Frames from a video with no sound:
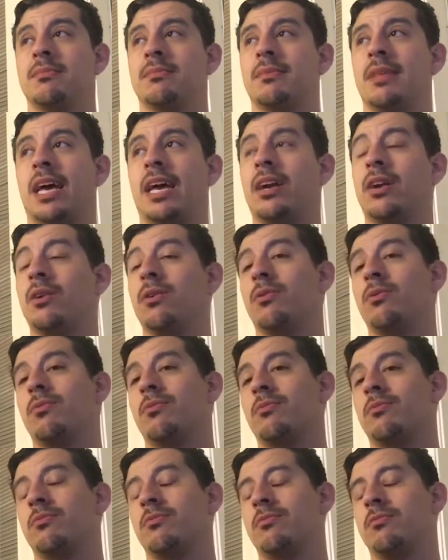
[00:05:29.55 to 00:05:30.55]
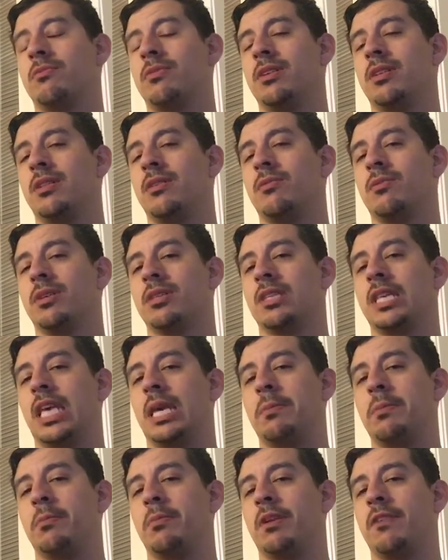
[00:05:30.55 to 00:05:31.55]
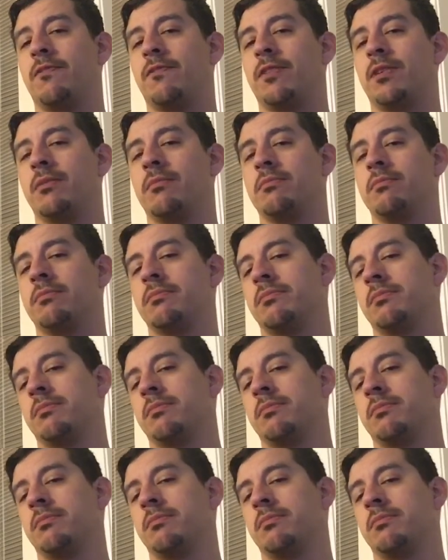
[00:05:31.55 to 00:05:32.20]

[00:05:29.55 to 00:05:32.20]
I don't know really what's keeping me from